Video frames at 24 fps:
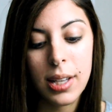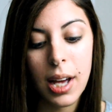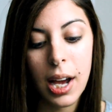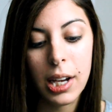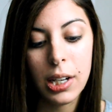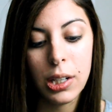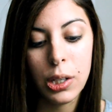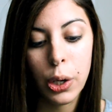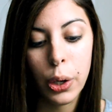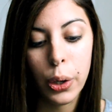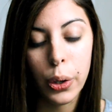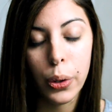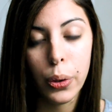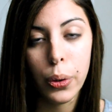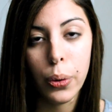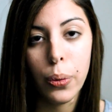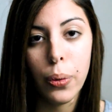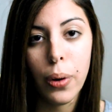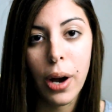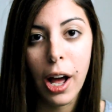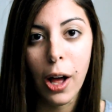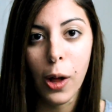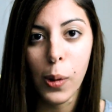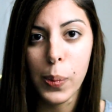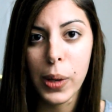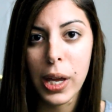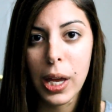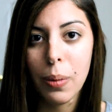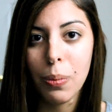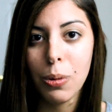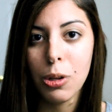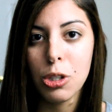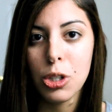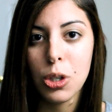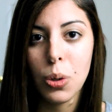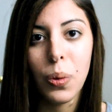I know I'll be
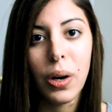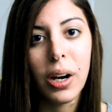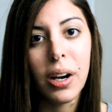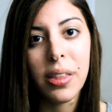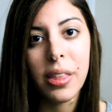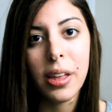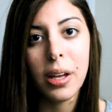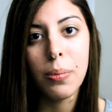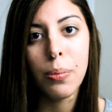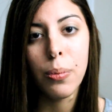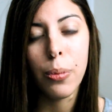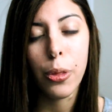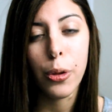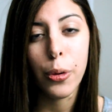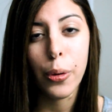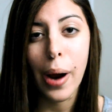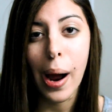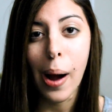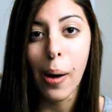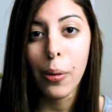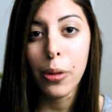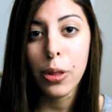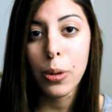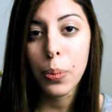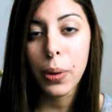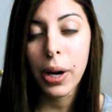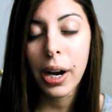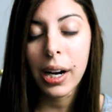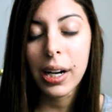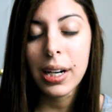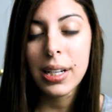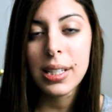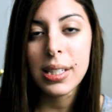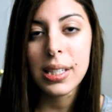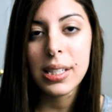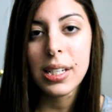able to wear them throughout the
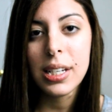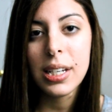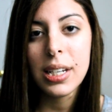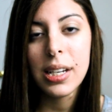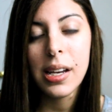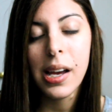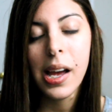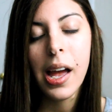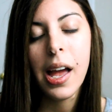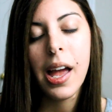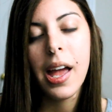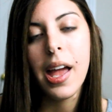pregnancy,